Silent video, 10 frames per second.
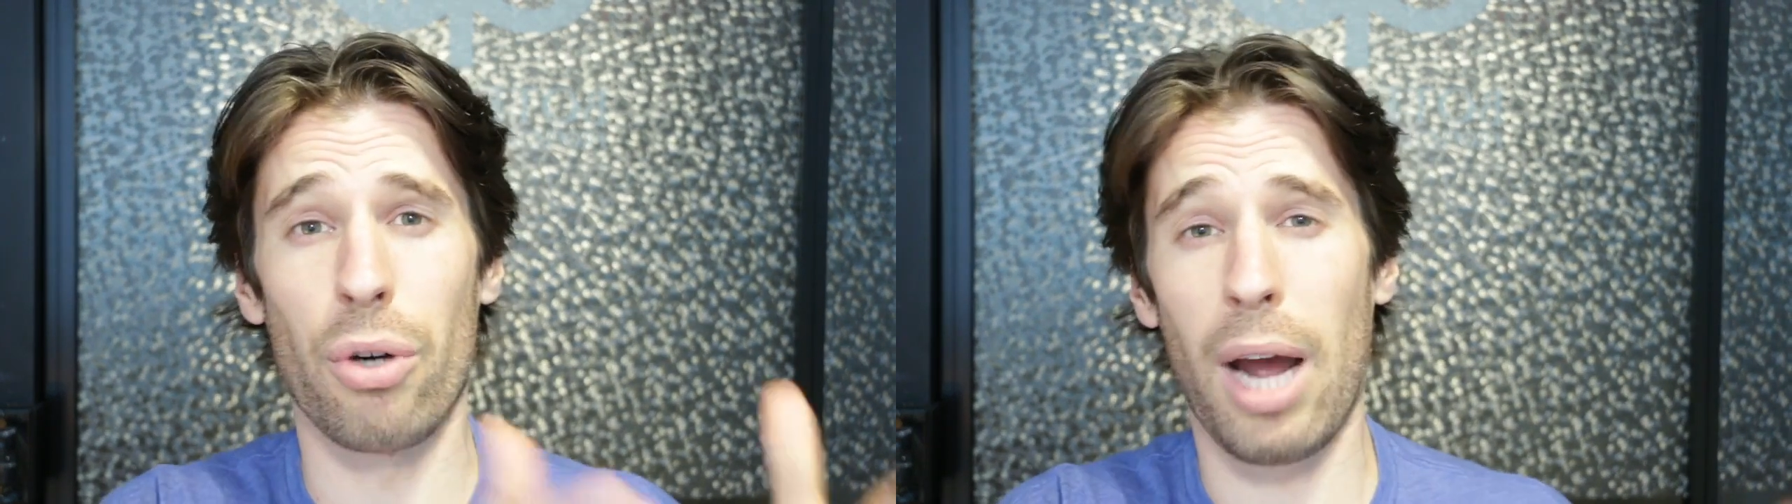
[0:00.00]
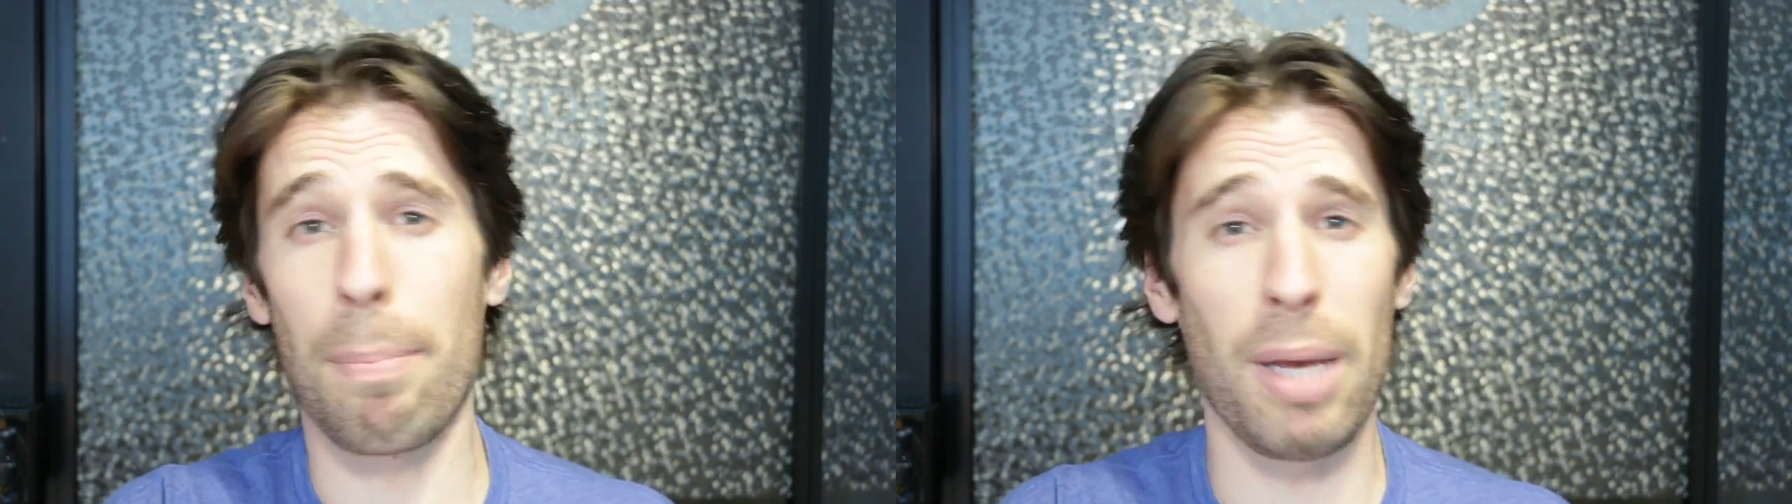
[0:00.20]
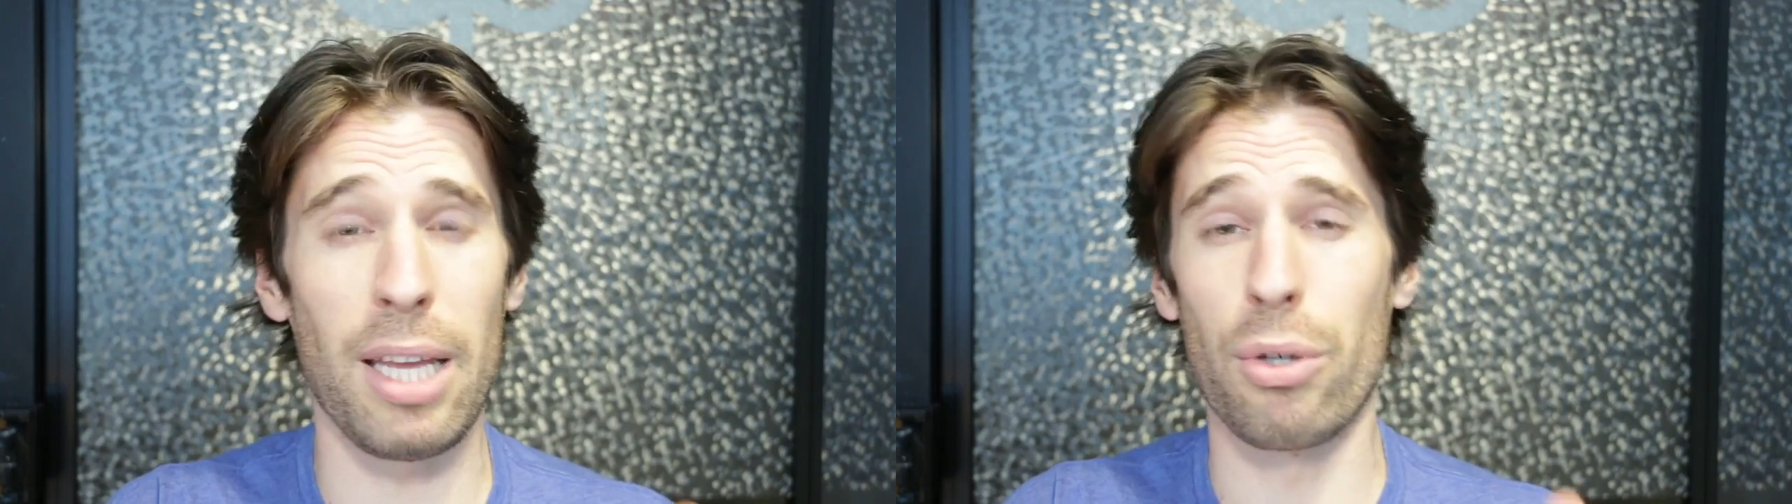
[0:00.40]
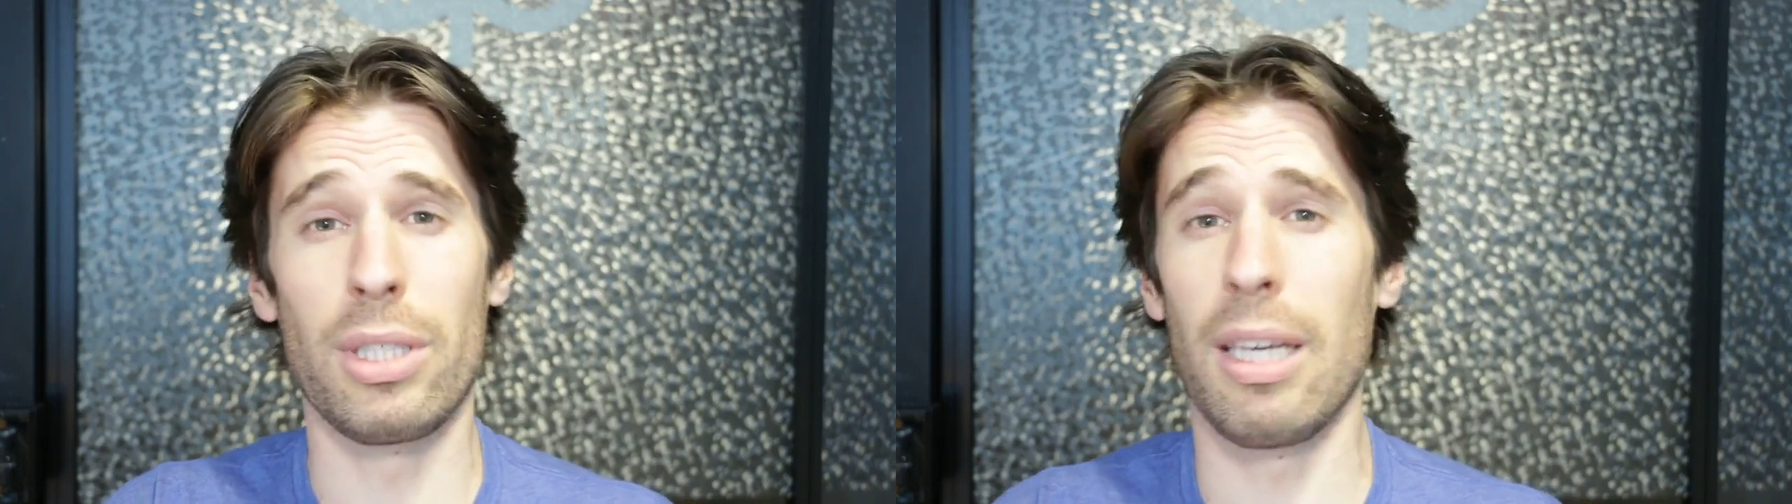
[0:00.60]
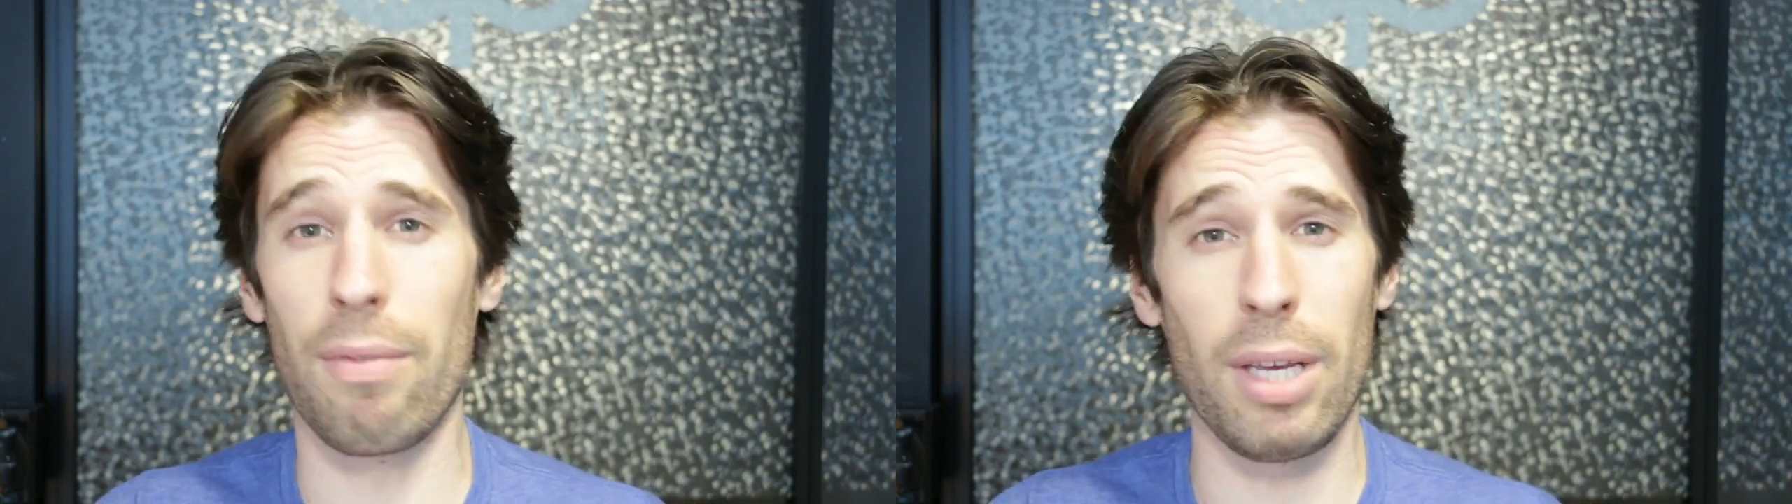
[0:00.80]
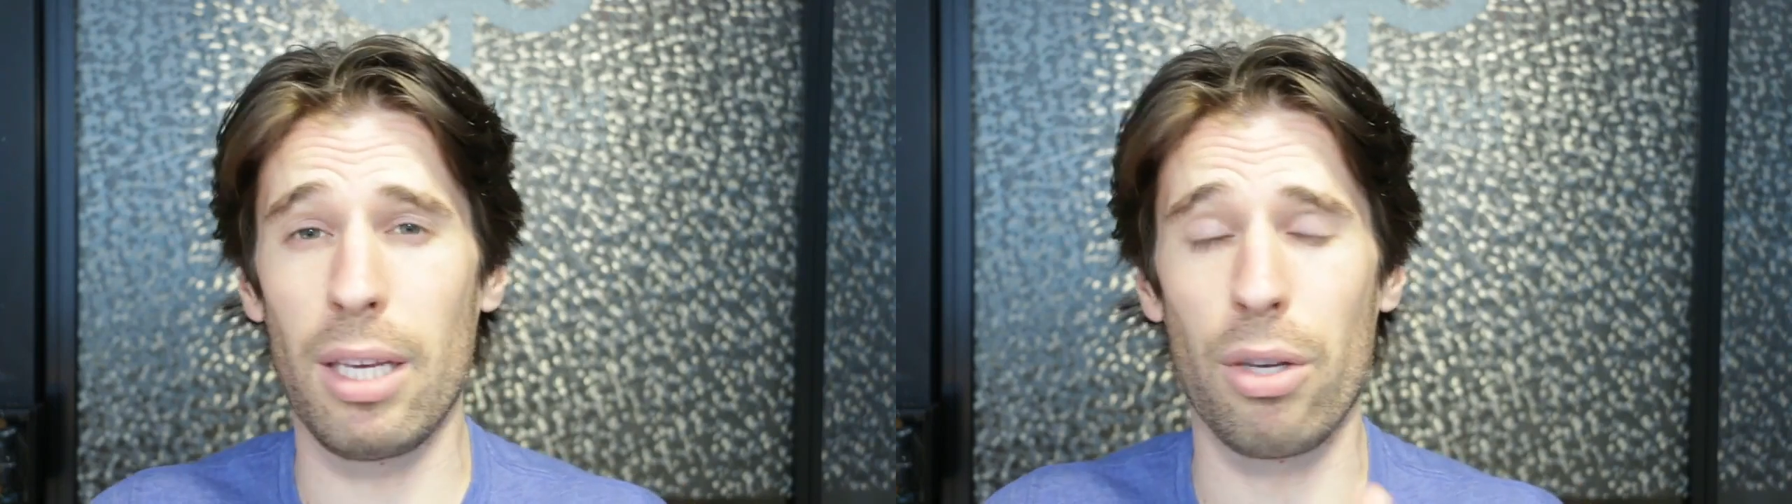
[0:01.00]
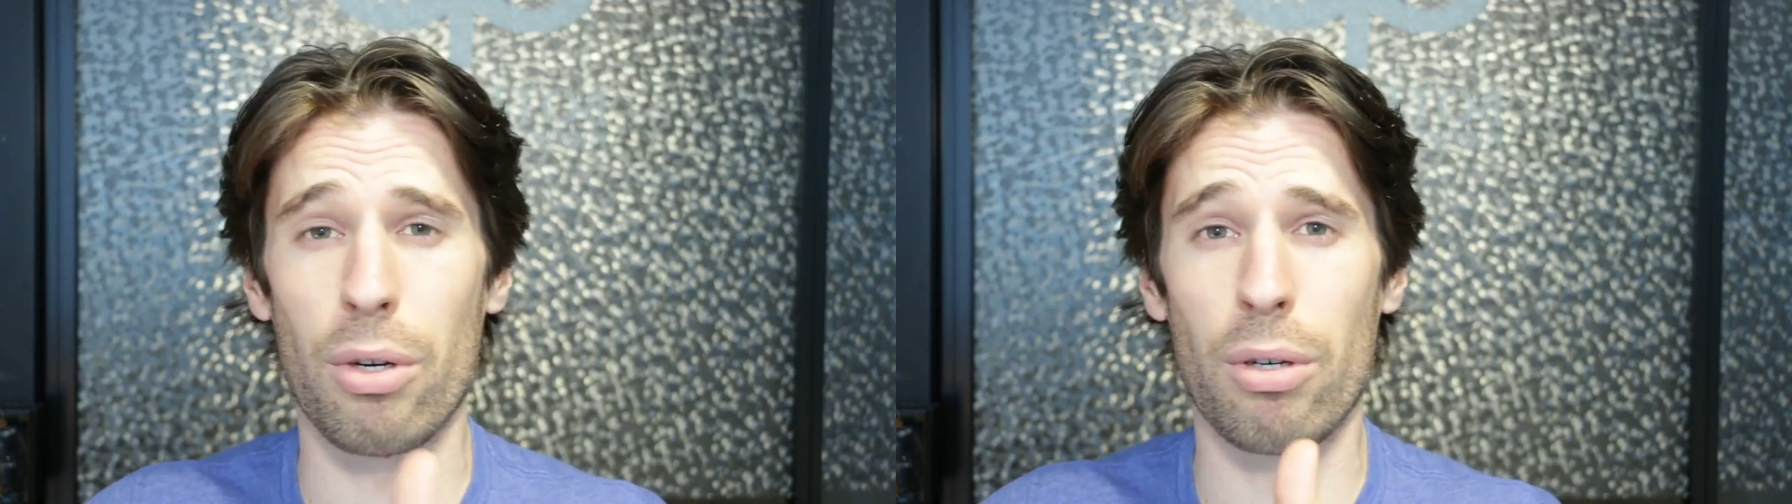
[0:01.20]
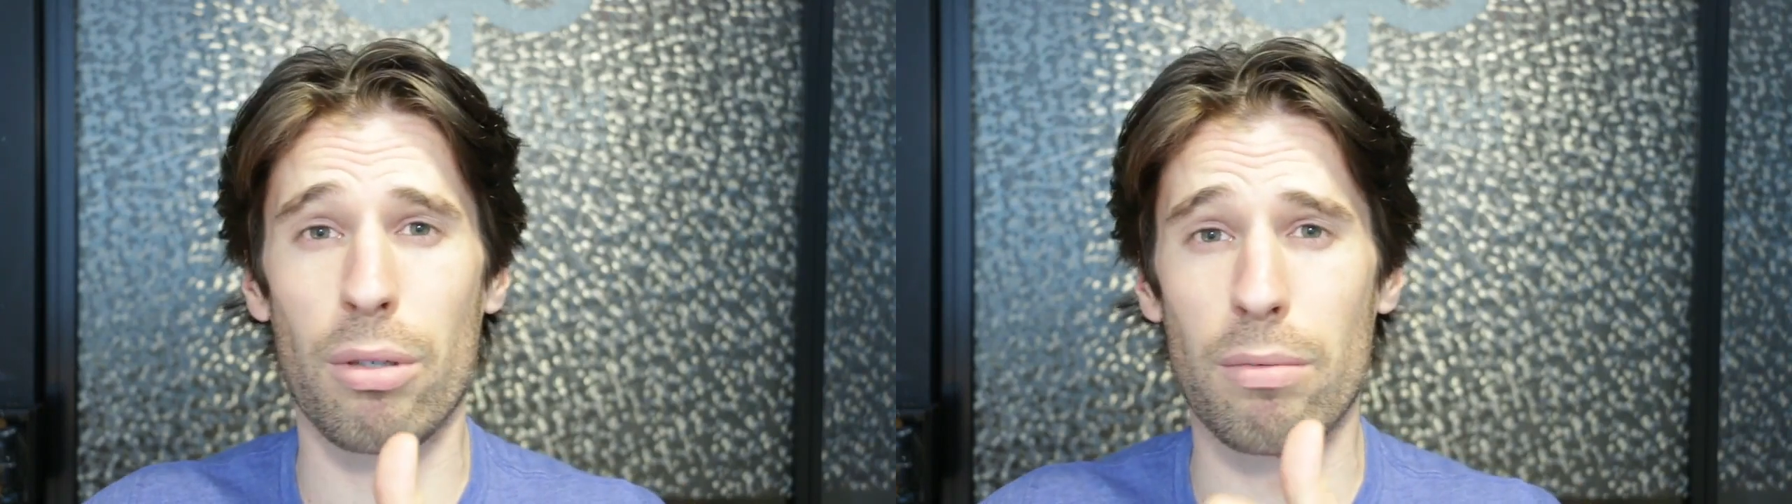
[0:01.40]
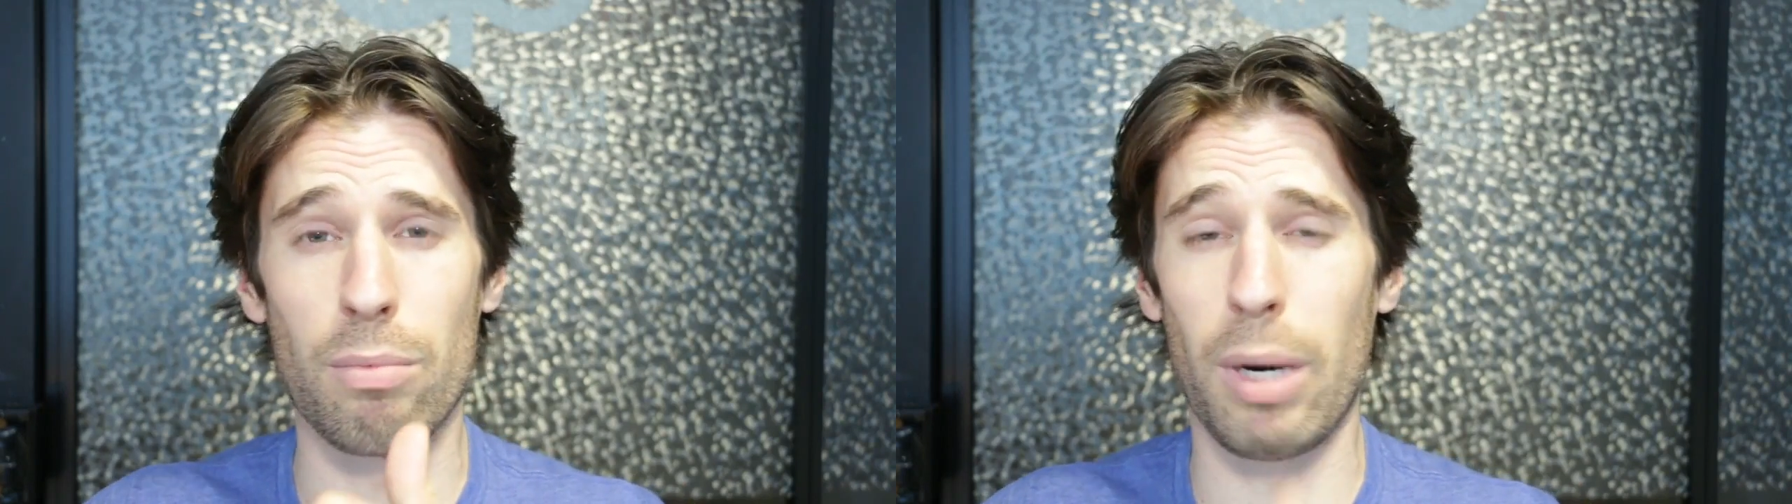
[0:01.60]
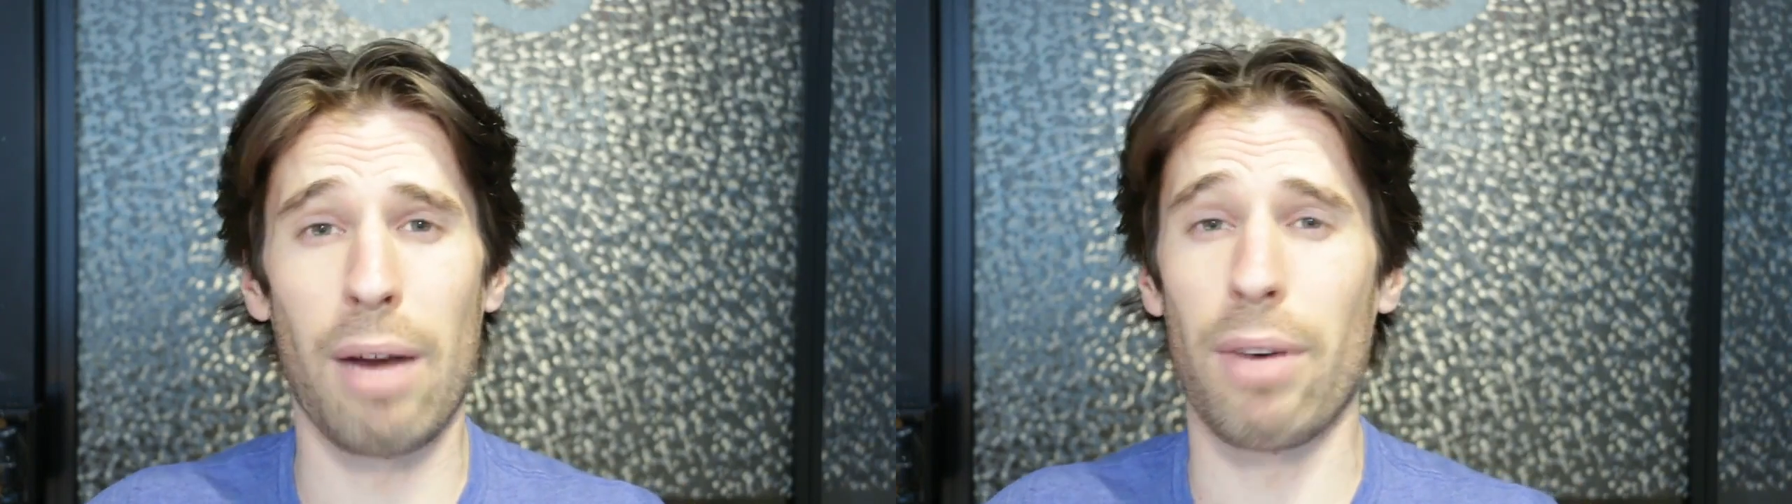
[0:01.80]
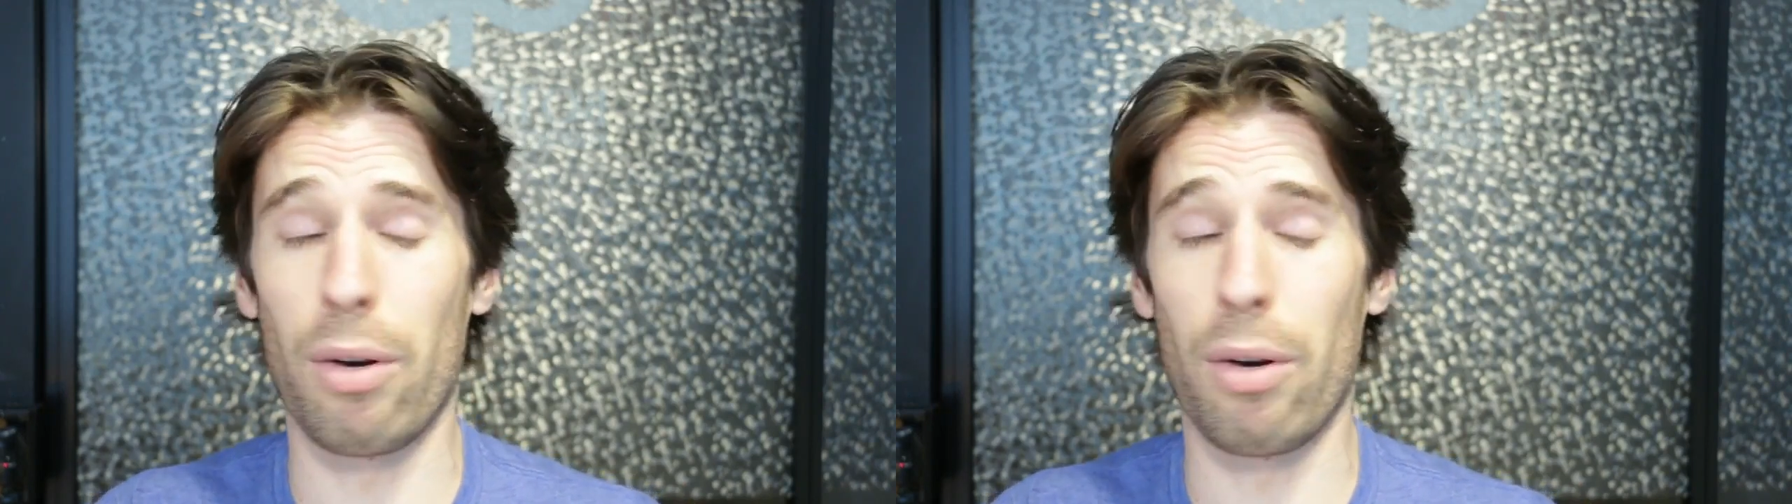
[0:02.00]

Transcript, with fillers: your iPad, your TV, your whatever.